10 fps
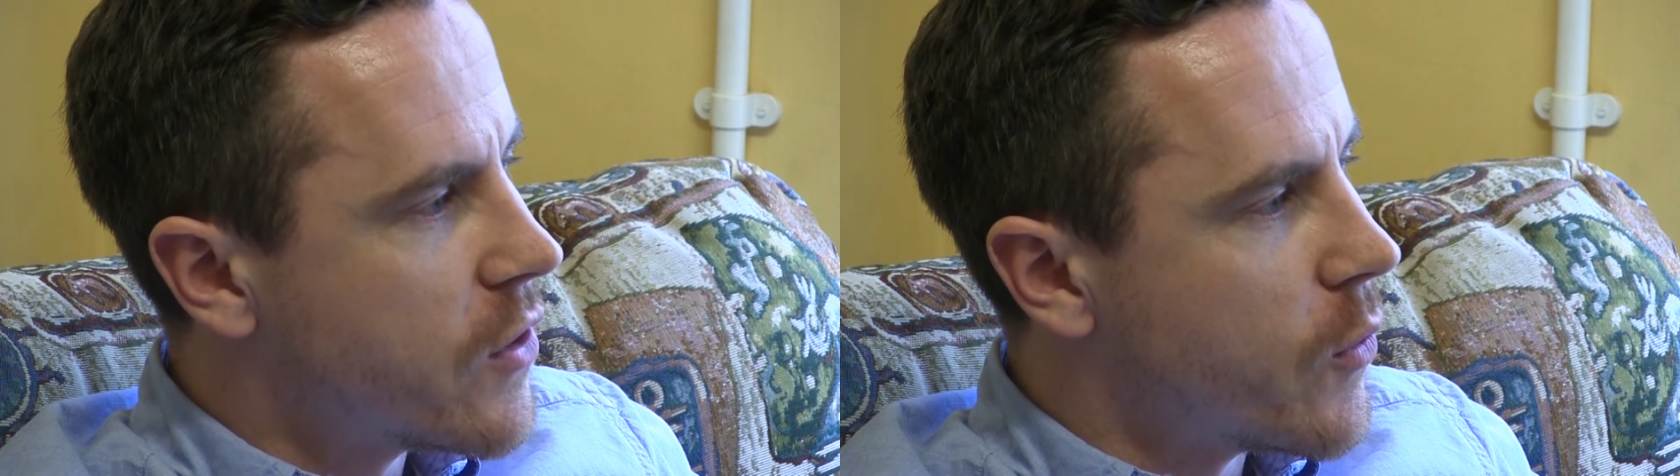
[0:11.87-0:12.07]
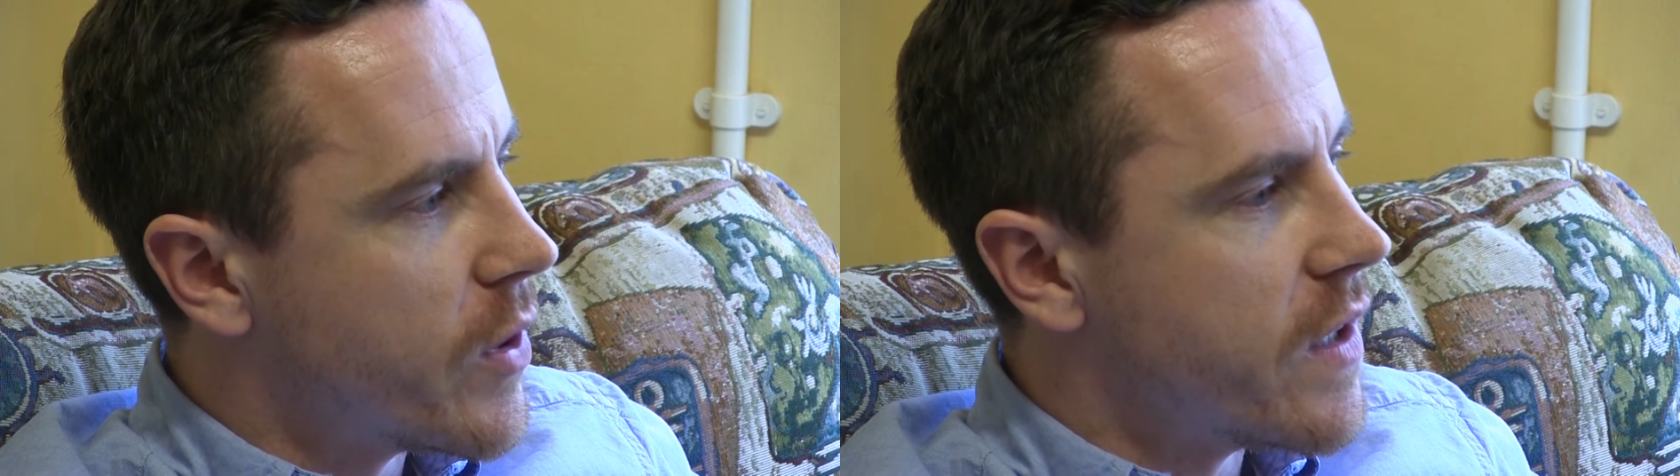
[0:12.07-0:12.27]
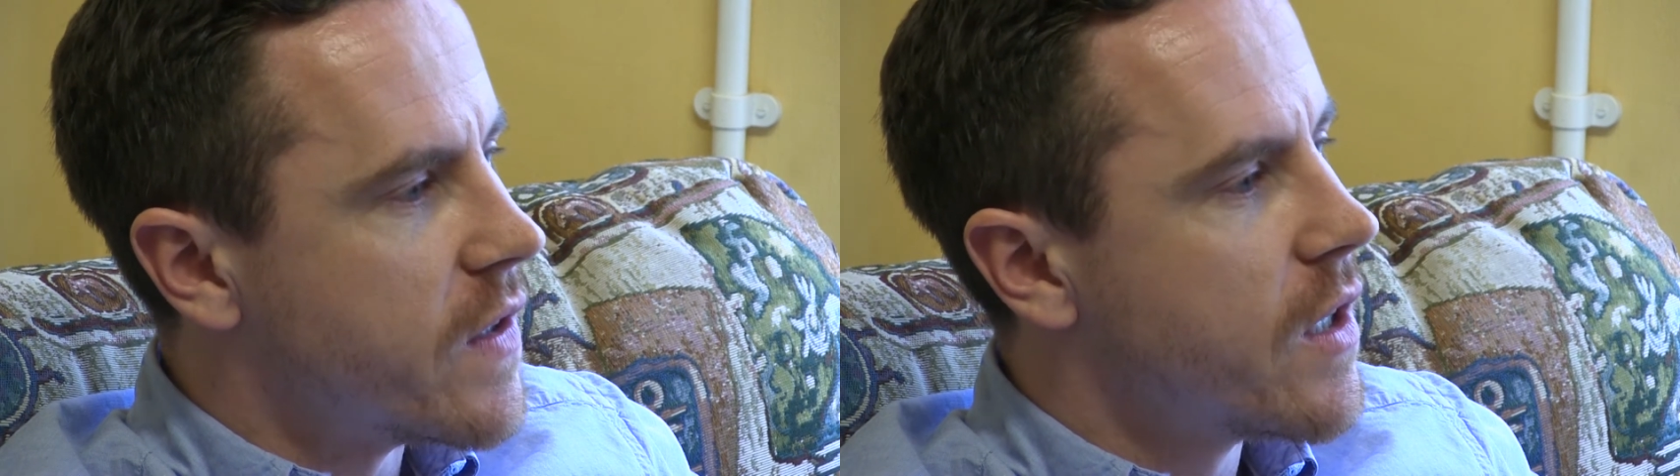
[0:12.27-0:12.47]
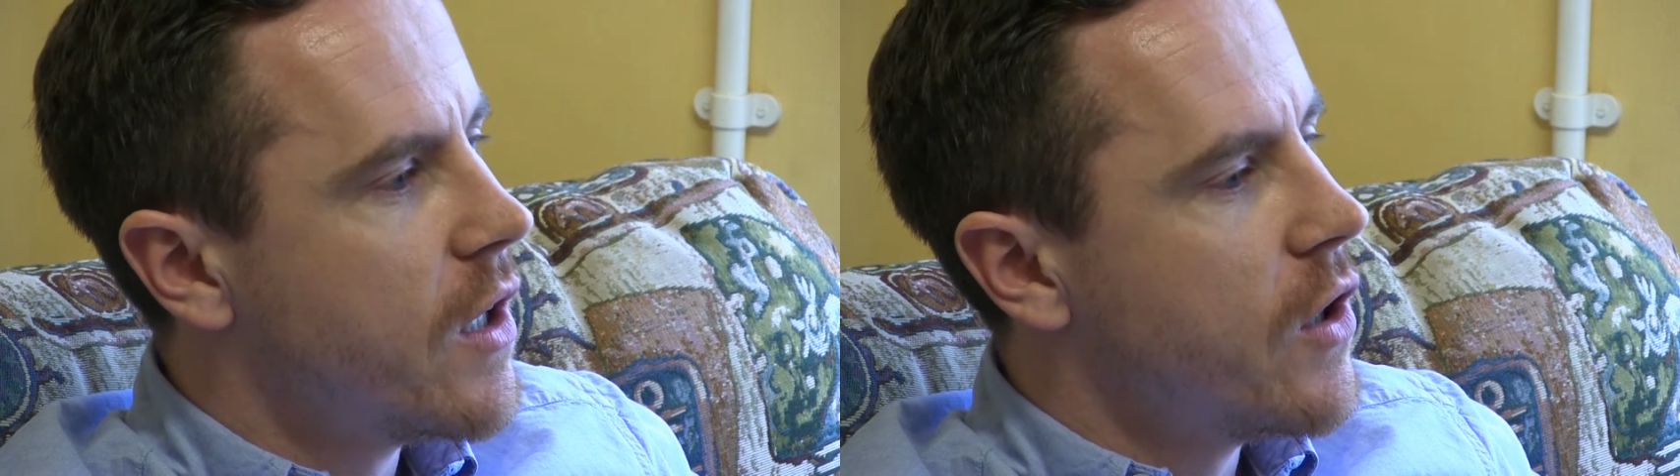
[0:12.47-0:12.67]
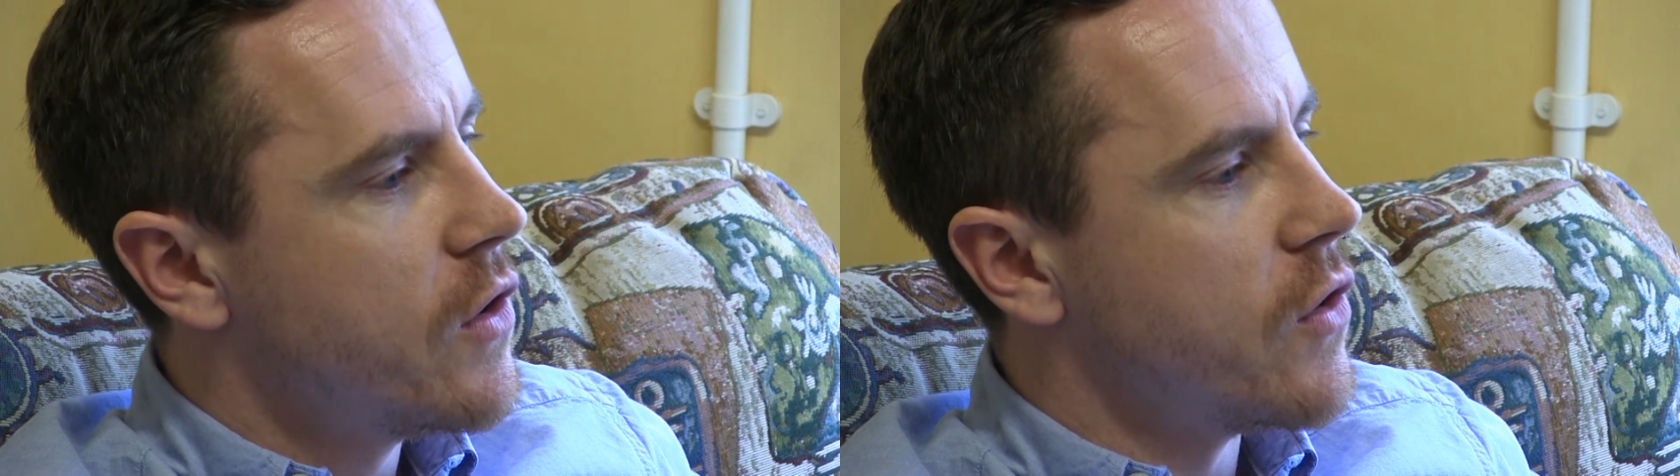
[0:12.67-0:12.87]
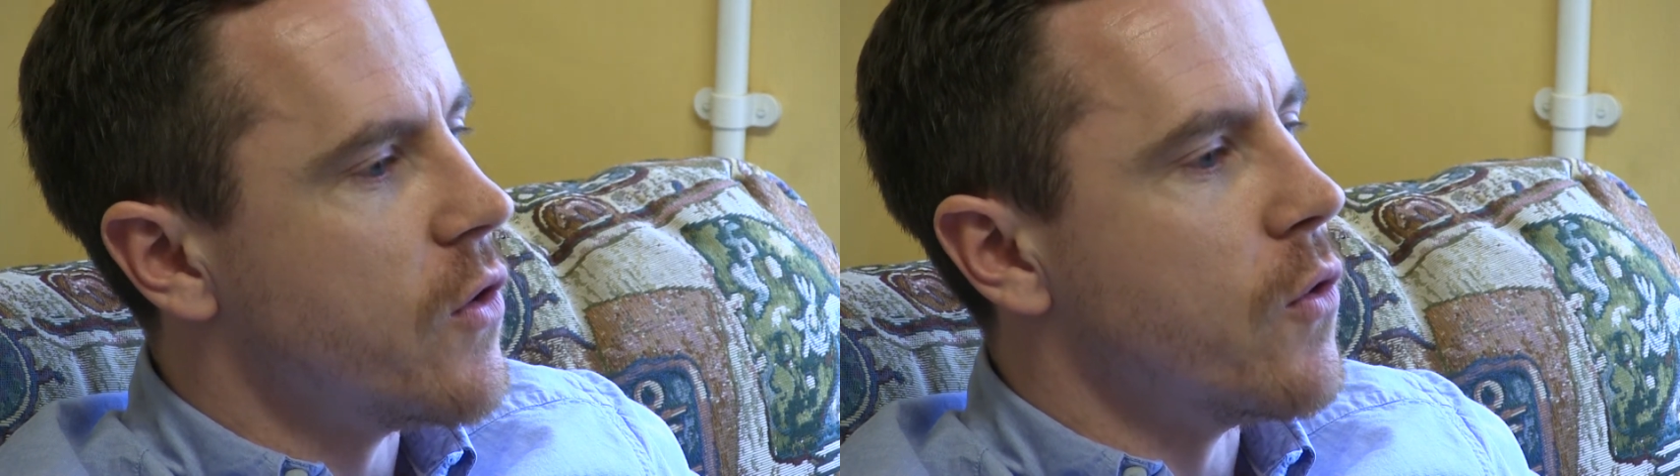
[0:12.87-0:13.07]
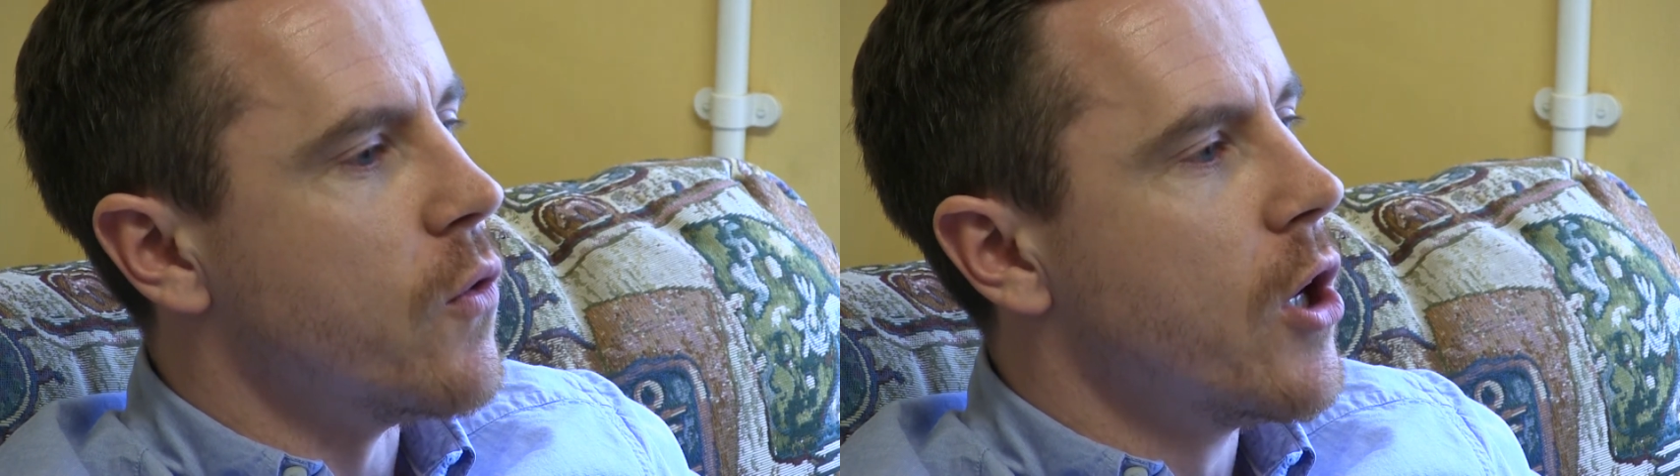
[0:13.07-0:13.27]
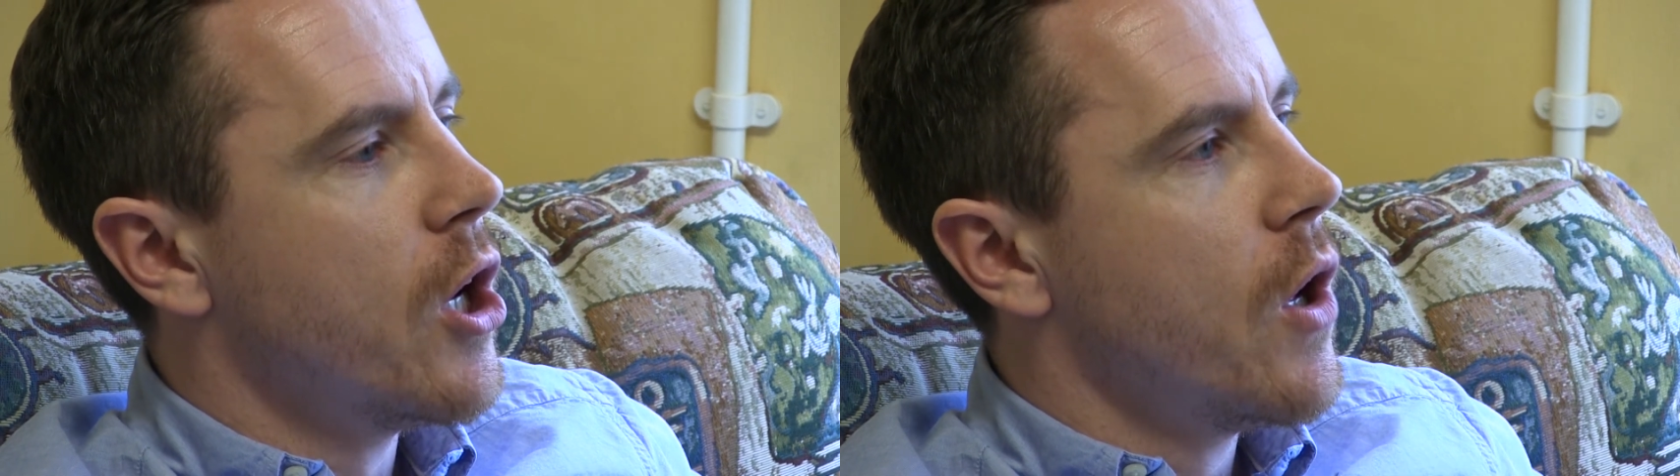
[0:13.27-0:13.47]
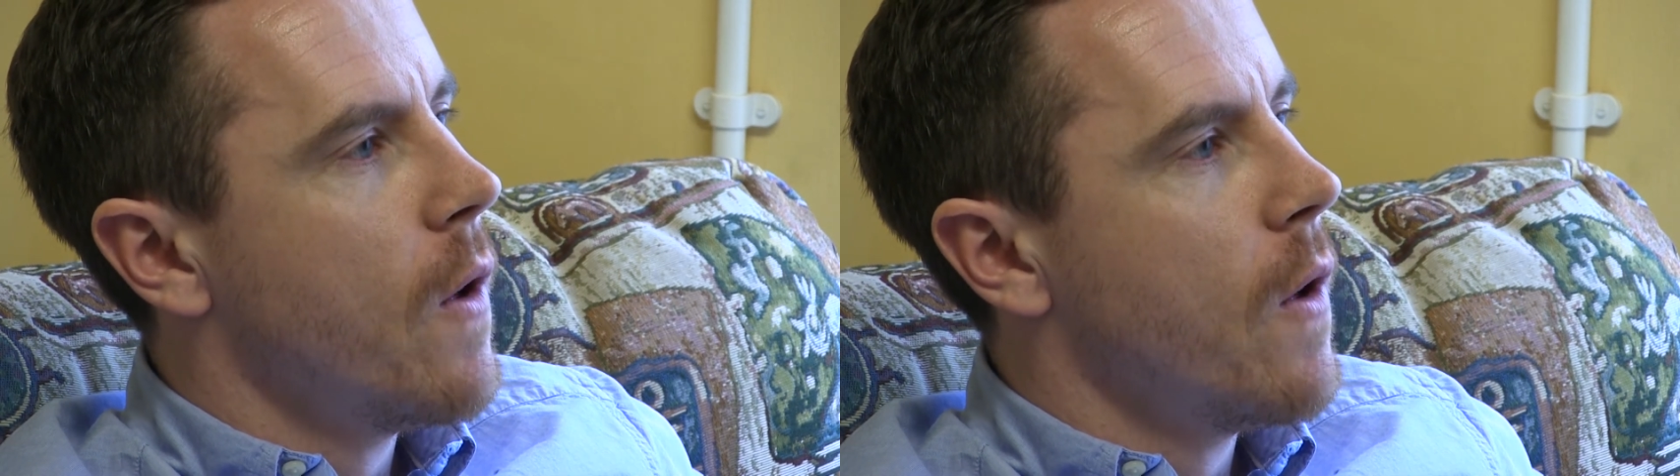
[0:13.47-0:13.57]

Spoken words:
job is to